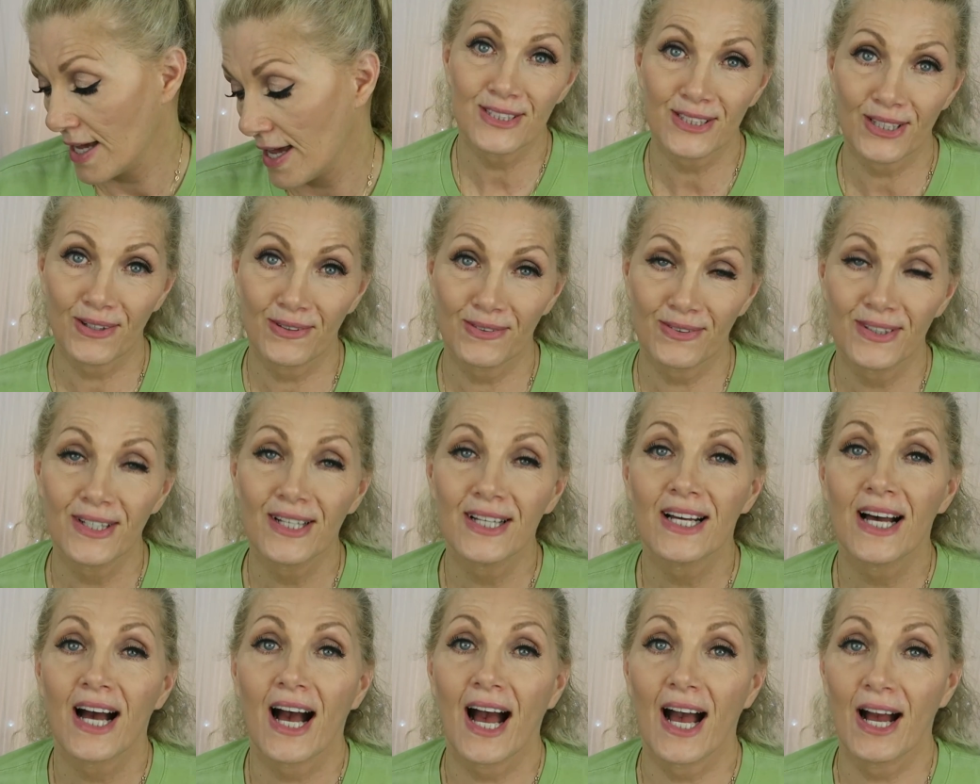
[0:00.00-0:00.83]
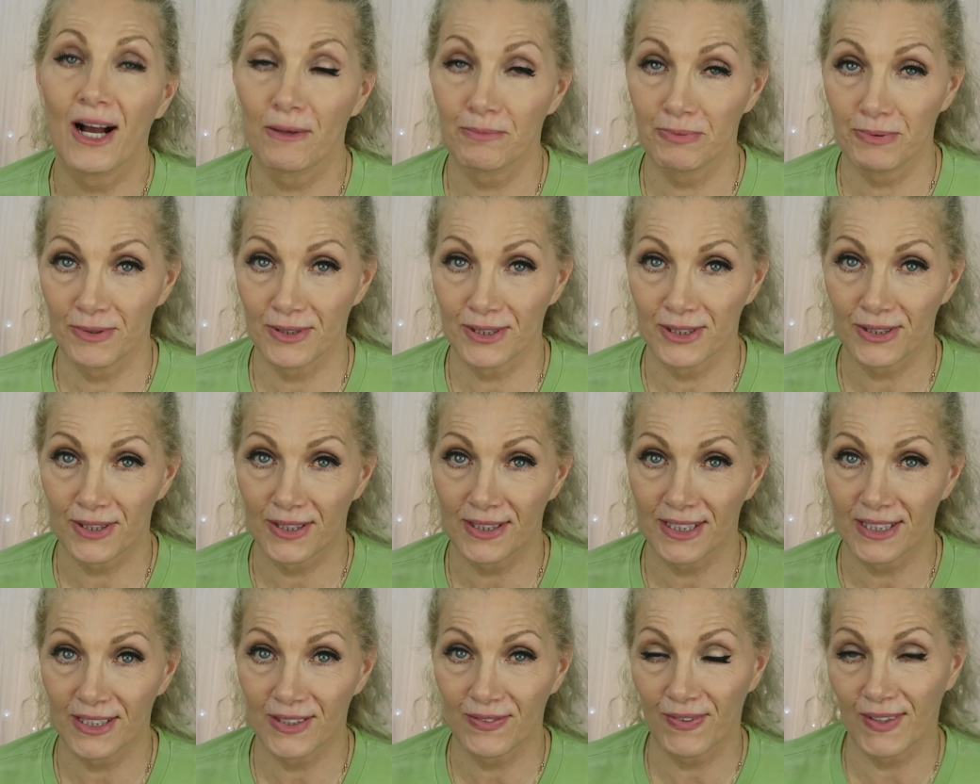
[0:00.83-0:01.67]
So I hope you
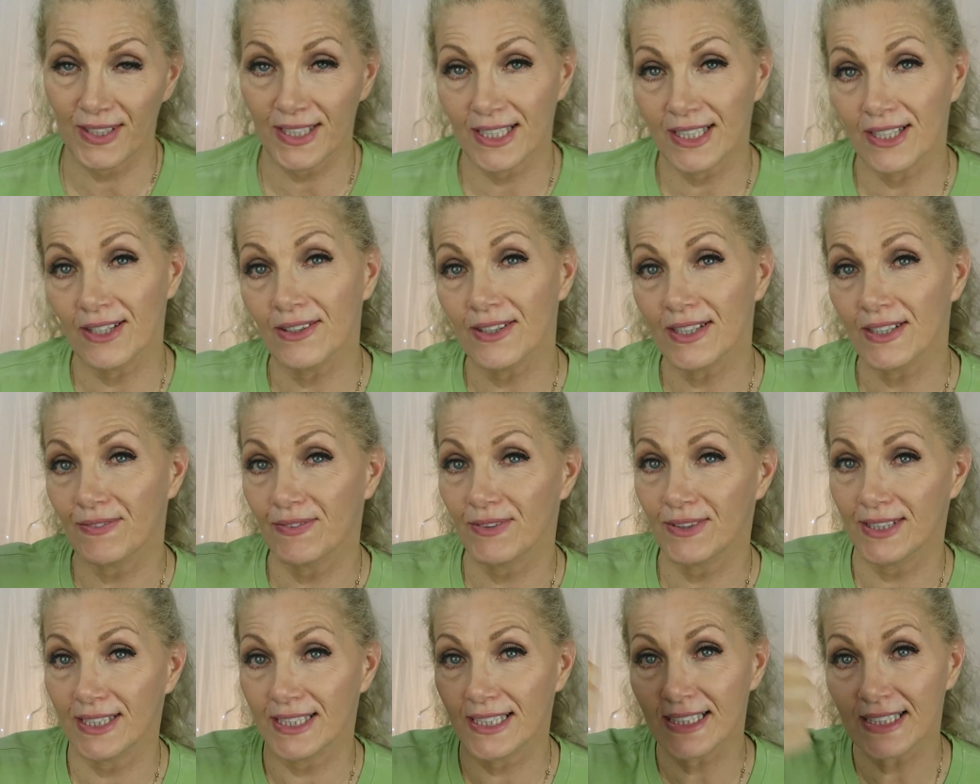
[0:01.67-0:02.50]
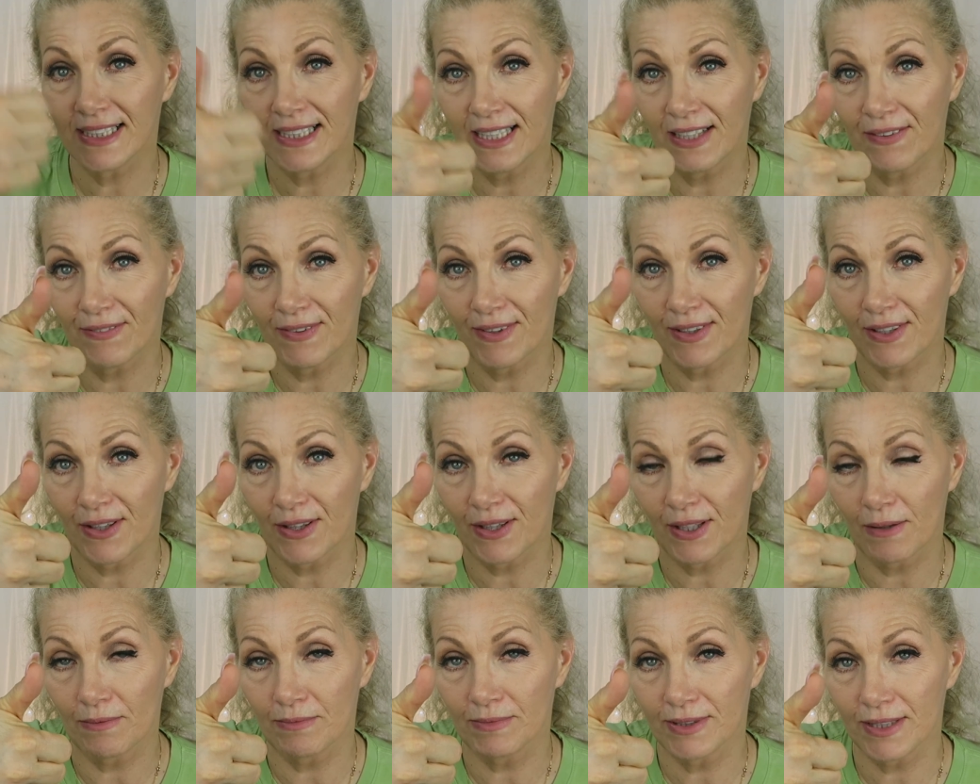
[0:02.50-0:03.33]
enjoyed this video. If you did, give it a
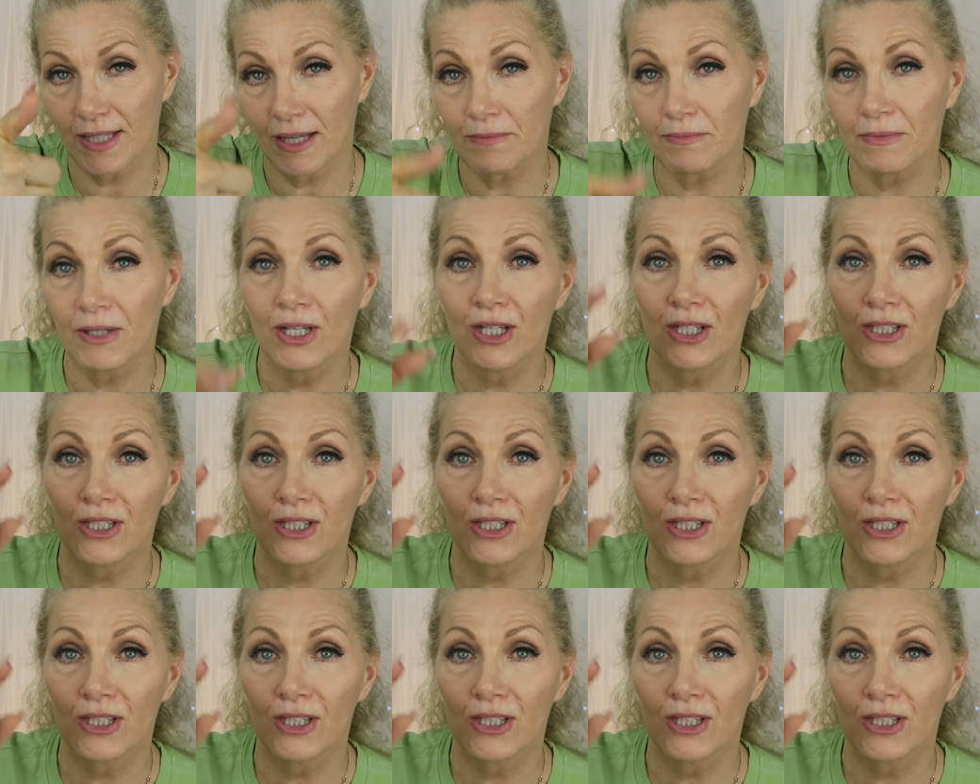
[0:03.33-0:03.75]
thumbs up.